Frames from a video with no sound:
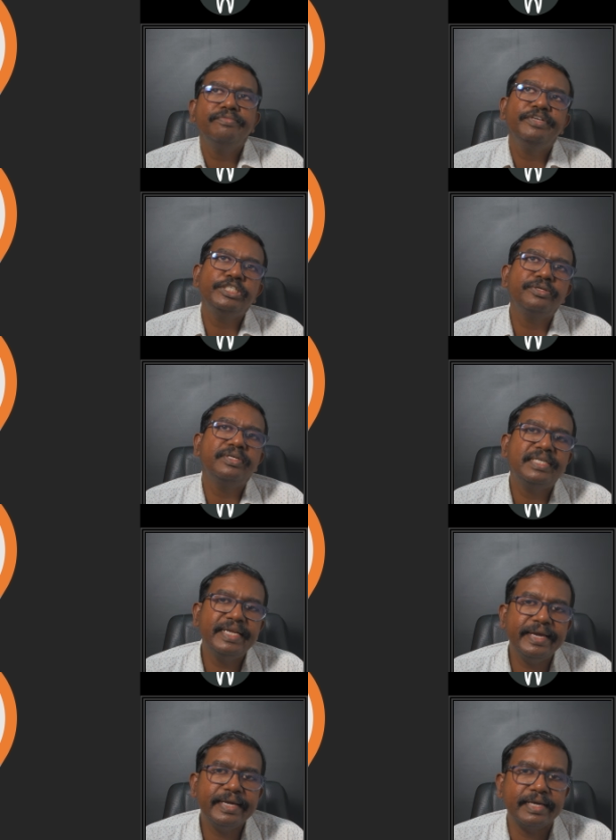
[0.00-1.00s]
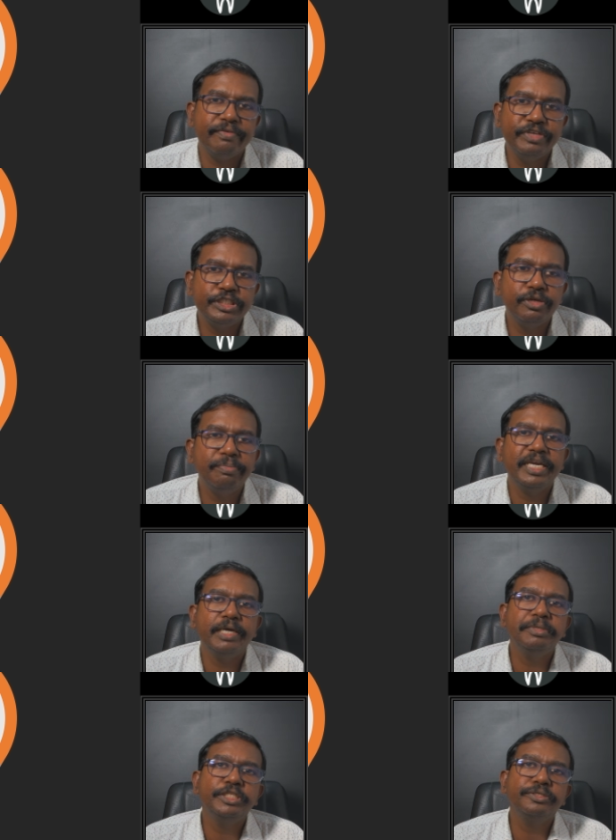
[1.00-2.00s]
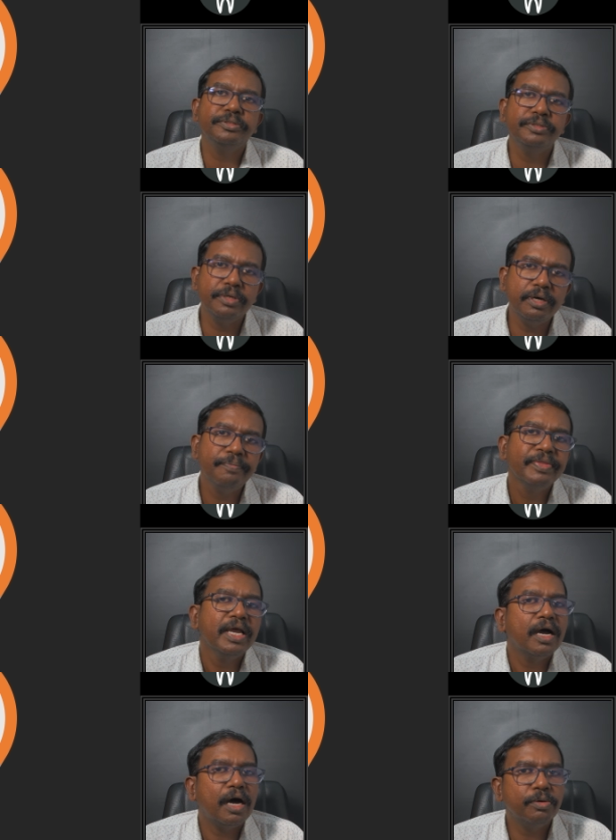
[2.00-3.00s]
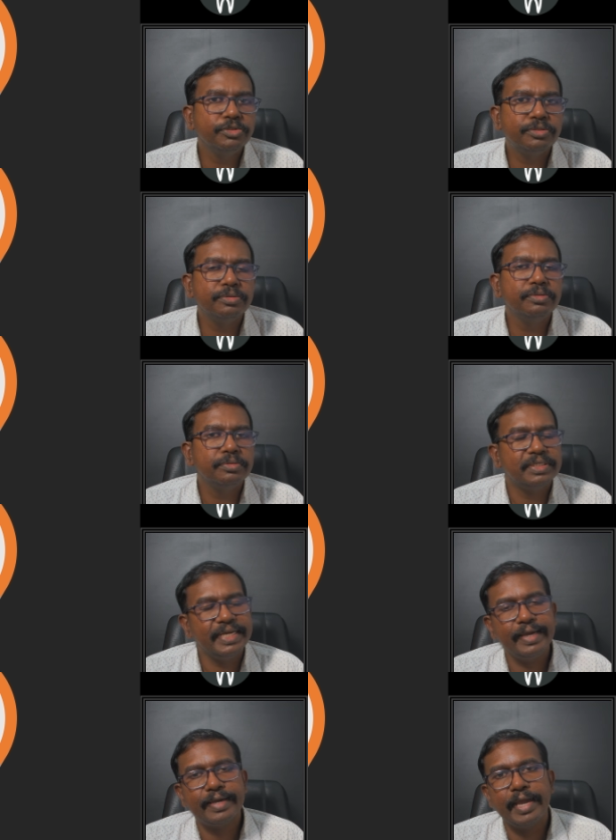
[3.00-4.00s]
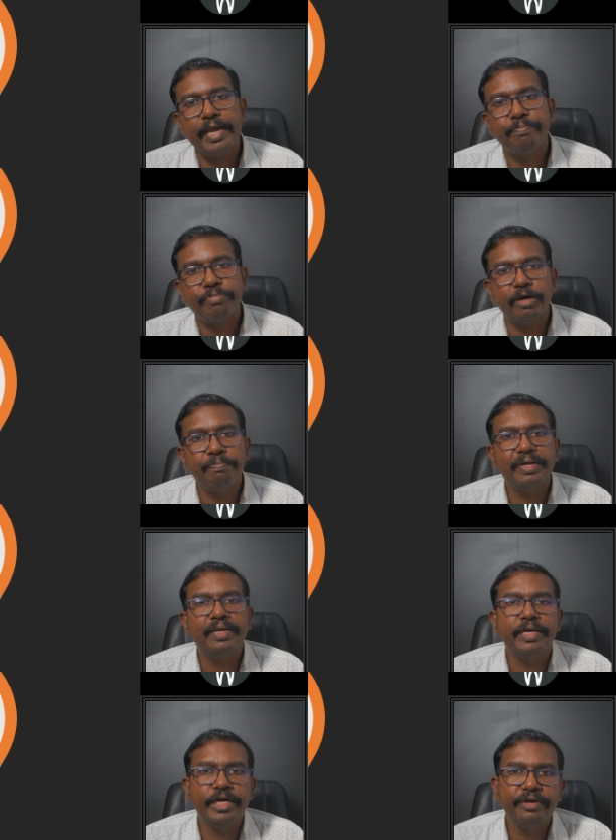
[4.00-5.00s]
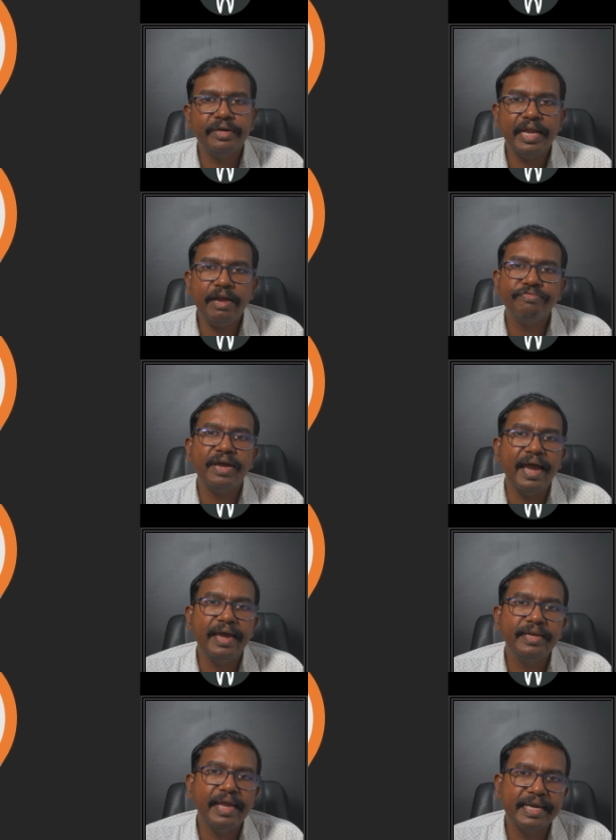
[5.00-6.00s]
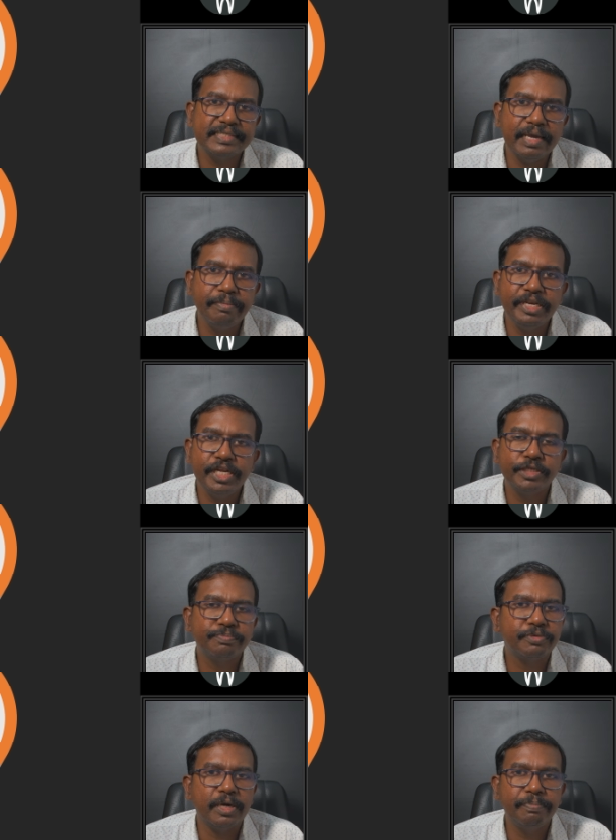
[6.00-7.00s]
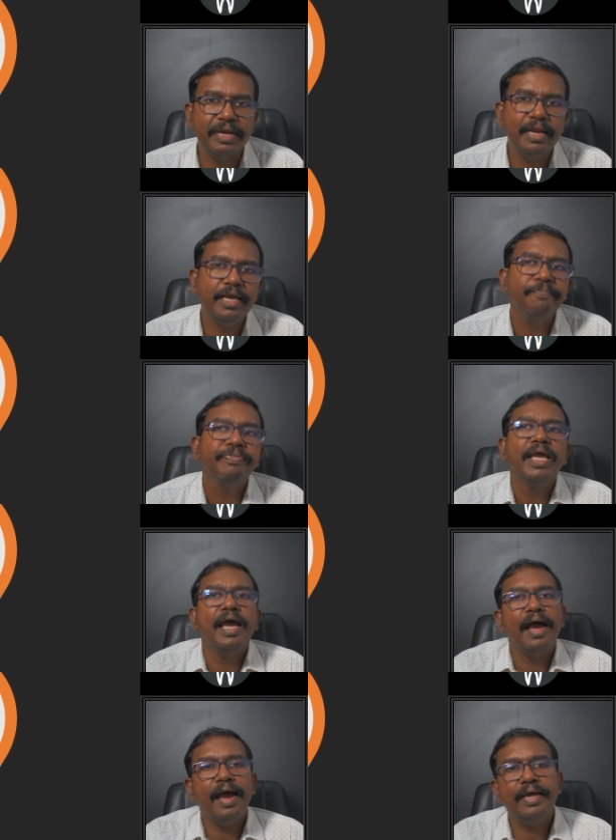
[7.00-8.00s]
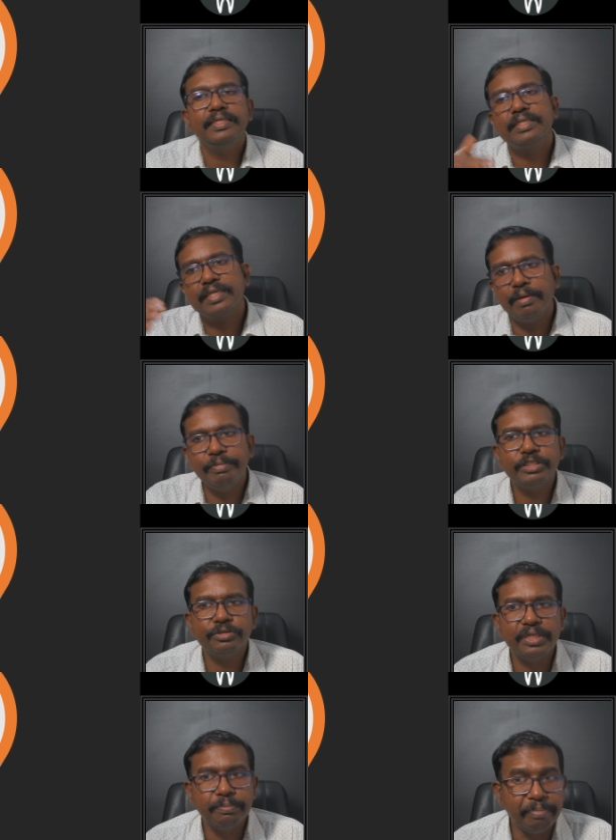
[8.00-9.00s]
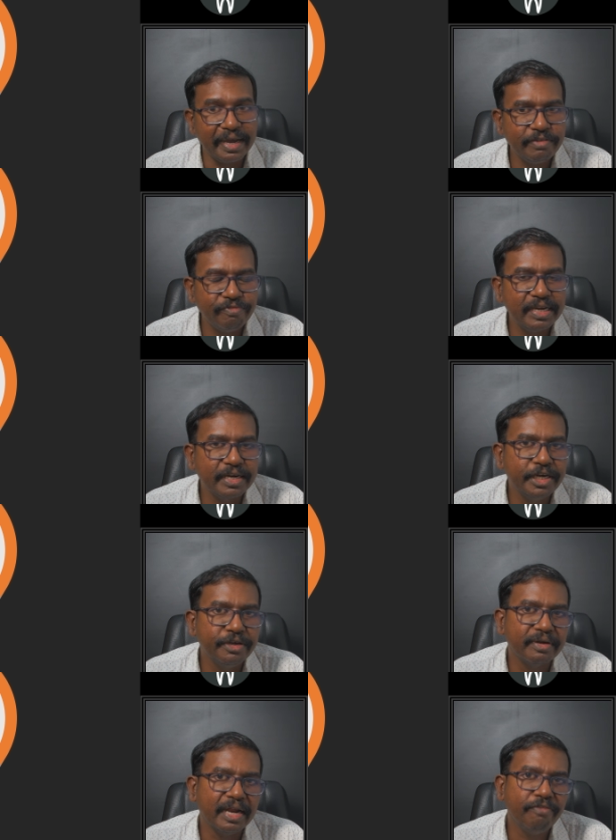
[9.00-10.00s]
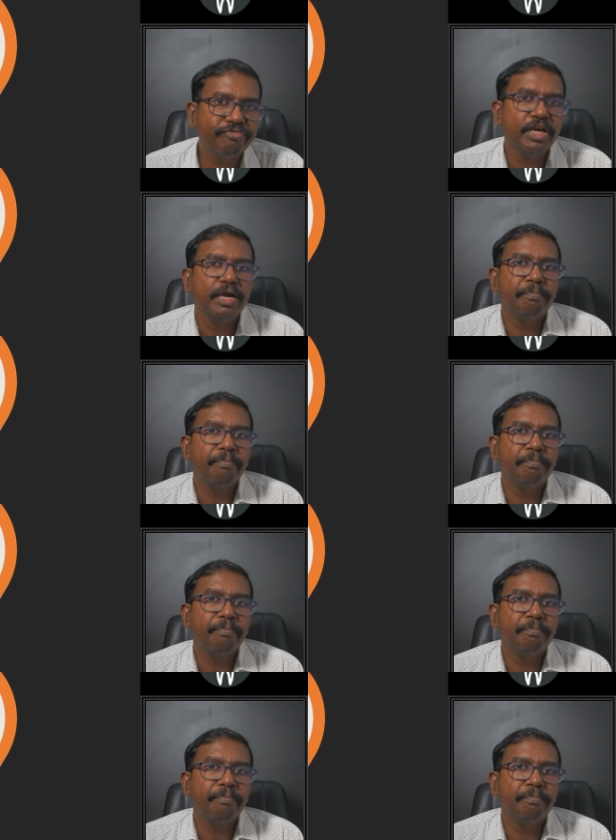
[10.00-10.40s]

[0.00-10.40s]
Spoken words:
we should be able to know how to take a proper radiograph and examine it properly. And coming to the bite wing radiographs